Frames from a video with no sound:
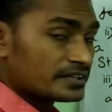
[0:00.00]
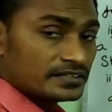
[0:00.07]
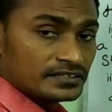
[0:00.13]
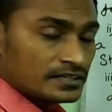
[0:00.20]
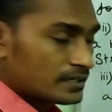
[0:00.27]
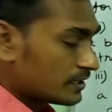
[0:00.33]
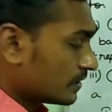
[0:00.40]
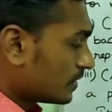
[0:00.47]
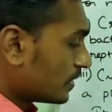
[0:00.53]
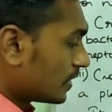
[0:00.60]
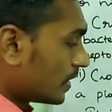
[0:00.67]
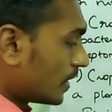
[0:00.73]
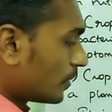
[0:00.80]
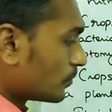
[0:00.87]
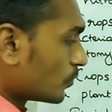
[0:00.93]
in
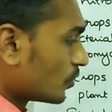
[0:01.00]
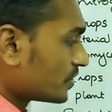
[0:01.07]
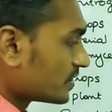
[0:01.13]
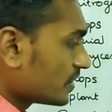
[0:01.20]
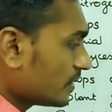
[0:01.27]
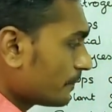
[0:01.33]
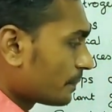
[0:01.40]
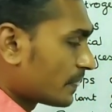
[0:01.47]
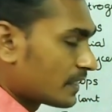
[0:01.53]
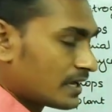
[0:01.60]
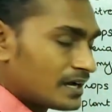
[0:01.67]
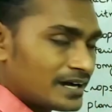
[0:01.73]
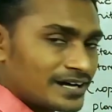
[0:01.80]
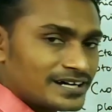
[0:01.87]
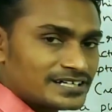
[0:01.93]
ammonia
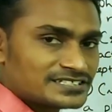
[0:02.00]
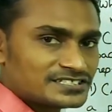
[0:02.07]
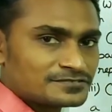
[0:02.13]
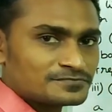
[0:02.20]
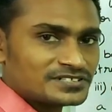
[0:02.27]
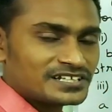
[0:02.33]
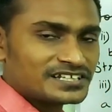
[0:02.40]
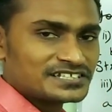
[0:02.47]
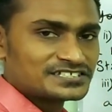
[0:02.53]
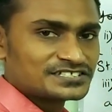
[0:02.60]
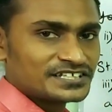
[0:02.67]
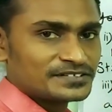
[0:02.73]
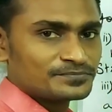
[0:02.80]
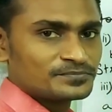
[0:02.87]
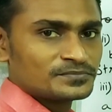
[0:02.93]

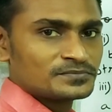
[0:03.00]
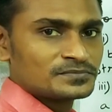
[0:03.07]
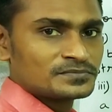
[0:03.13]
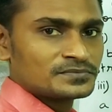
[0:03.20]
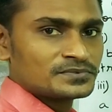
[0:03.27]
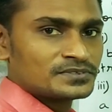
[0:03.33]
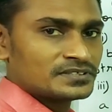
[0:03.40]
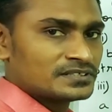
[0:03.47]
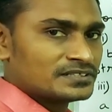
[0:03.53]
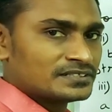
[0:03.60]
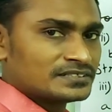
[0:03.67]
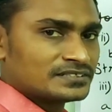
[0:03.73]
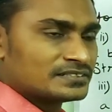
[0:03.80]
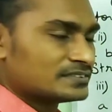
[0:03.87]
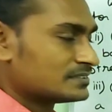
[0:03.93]
assimilation.
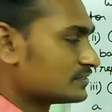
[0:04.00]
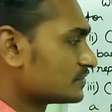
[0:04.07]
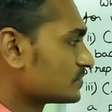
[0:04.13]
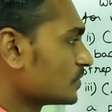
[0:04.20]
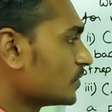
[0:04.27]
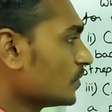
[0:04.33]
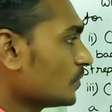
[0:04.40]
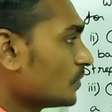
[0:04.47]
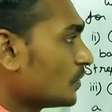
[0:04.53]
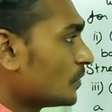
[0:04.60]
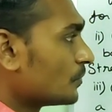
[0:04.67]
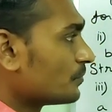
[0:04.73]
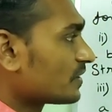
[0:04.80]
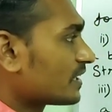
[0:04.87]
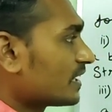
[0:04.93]
So
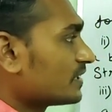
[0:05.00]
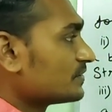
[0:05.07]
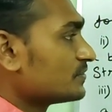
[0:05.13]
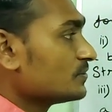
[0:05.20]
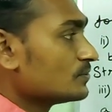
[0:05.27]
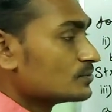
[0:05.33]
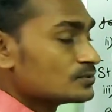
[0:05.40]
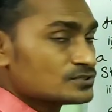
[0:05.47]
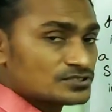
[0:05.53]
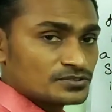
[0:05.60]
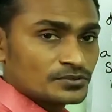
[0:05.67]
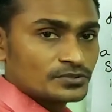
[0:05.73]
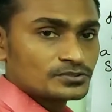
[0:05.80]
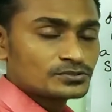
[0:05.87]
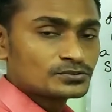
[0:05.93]
we can use
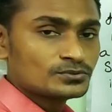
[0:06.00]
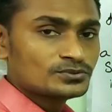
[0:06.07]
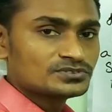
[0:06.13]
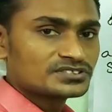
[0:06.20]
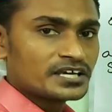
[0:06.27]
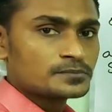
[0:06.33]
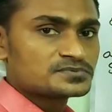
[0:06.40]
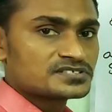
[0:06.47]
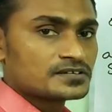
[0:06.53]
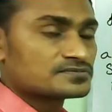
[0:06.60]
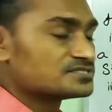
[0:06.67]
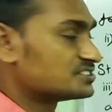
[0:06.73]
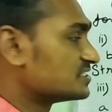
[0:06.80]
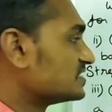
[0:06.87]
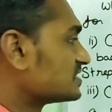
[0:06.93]
two types
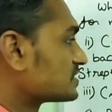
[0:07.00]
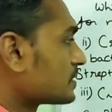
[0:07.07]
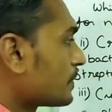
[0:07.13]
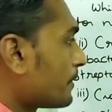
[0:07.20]
of genes,